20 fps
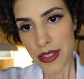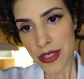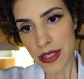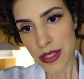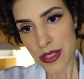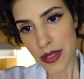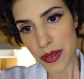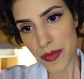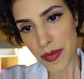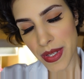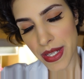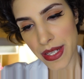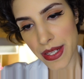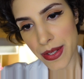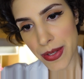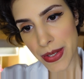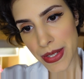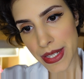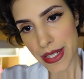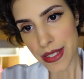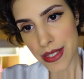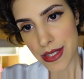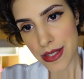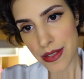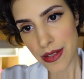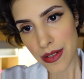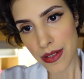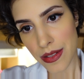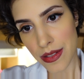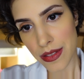some areas
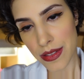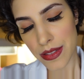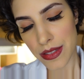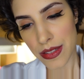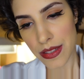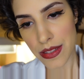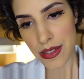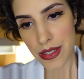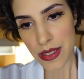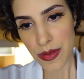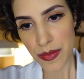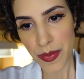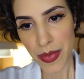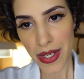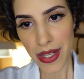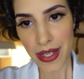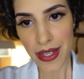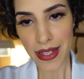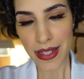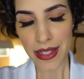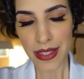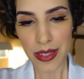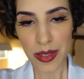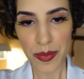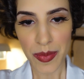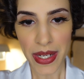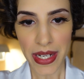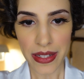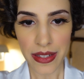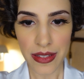on the spine and the
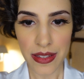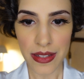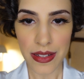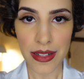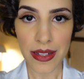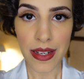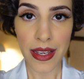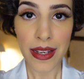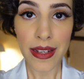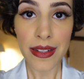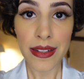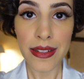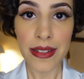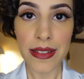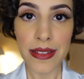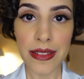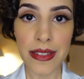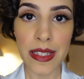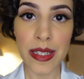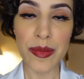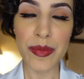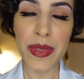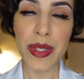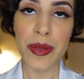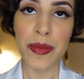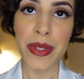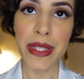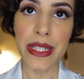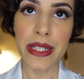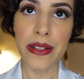back of the neck that may
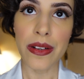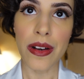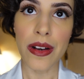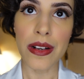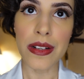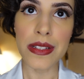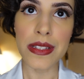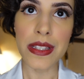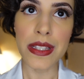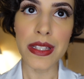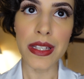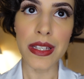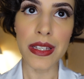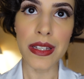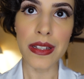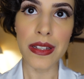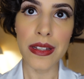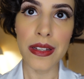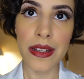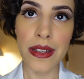be causing